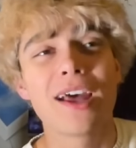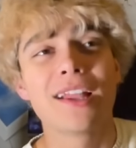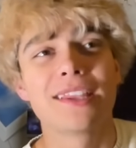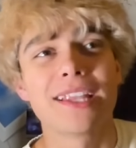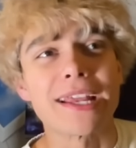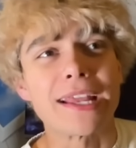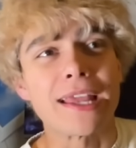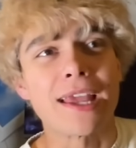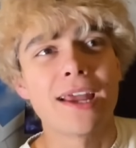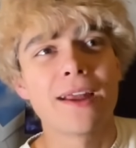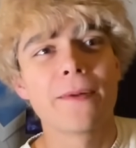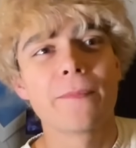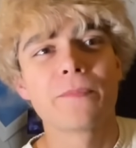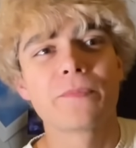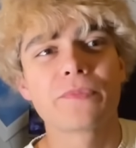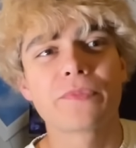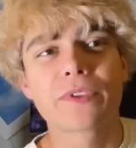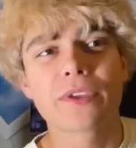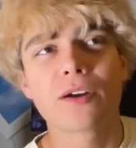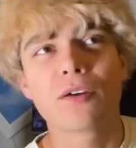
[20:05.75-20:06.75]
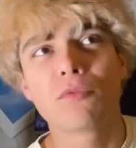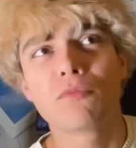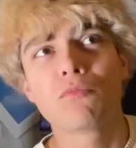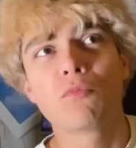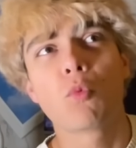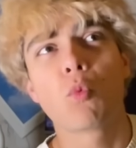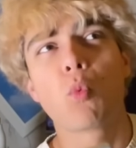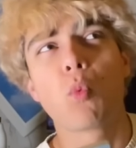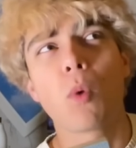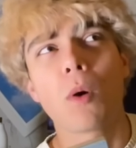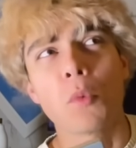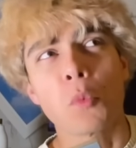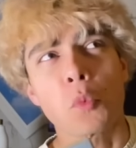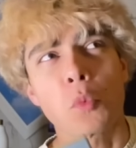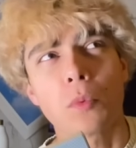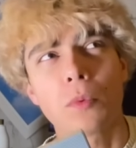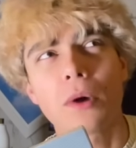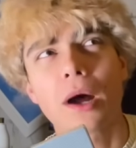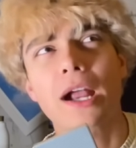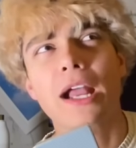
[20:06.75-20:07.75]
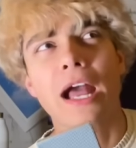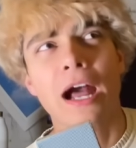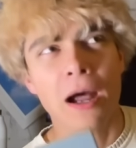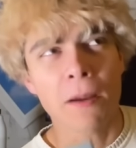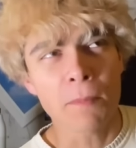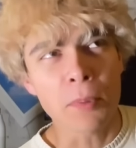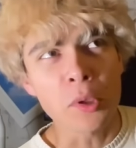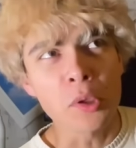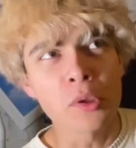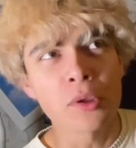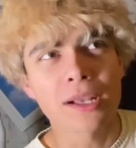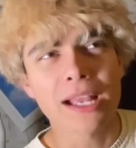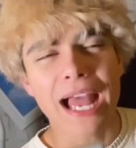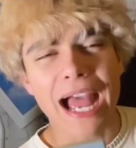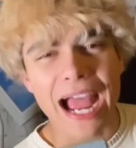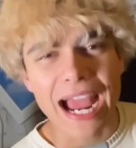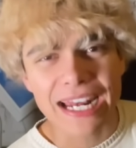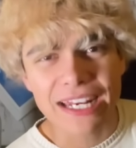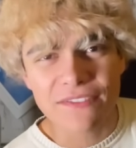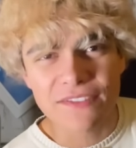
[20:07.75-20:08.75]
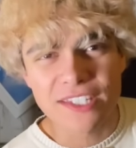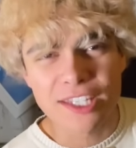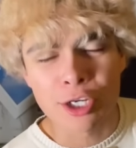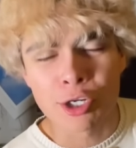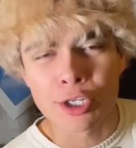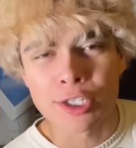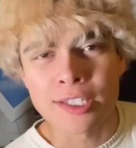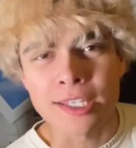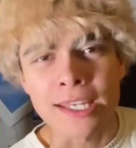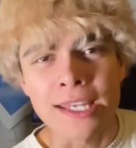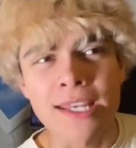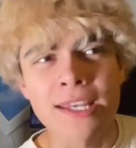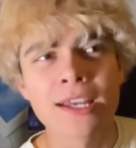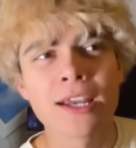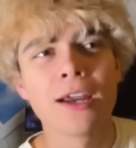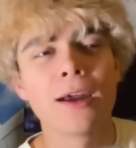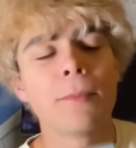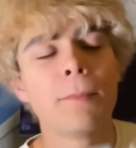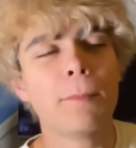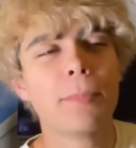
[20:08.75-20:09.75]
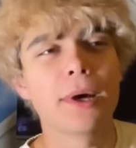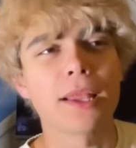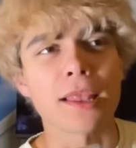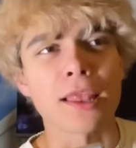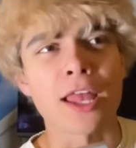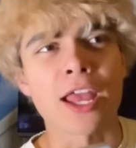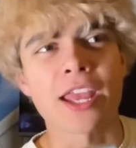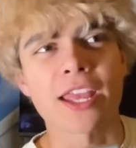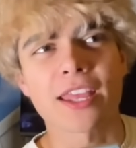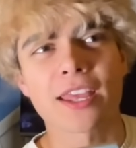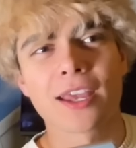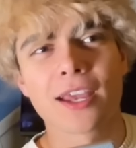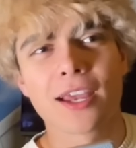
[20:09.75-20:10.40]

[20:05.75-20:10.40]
Like a couple kind of seriously, but like